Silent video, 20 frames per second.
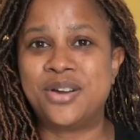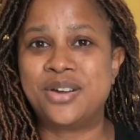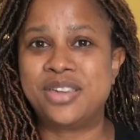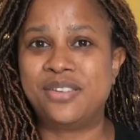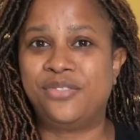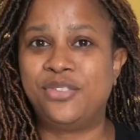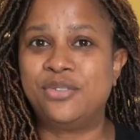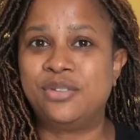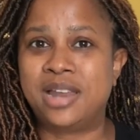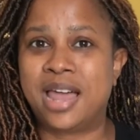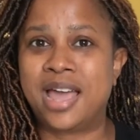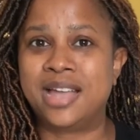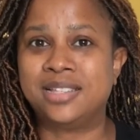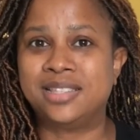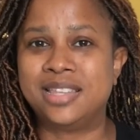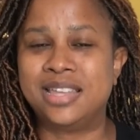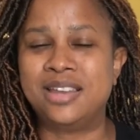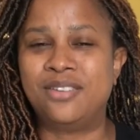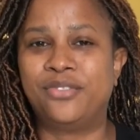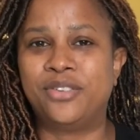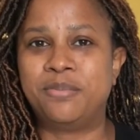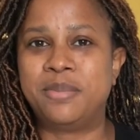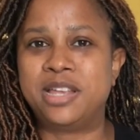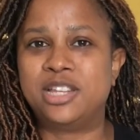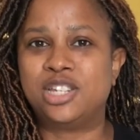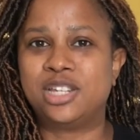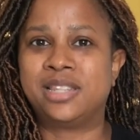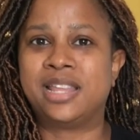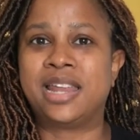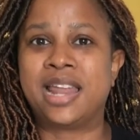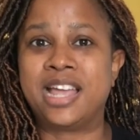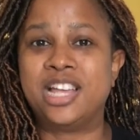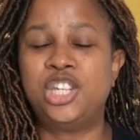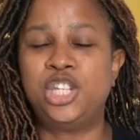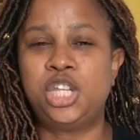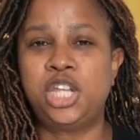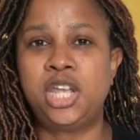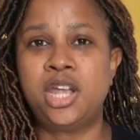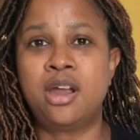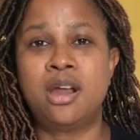if you like the information that I
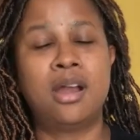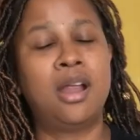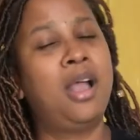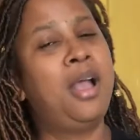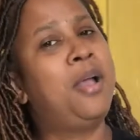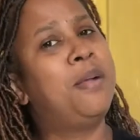share.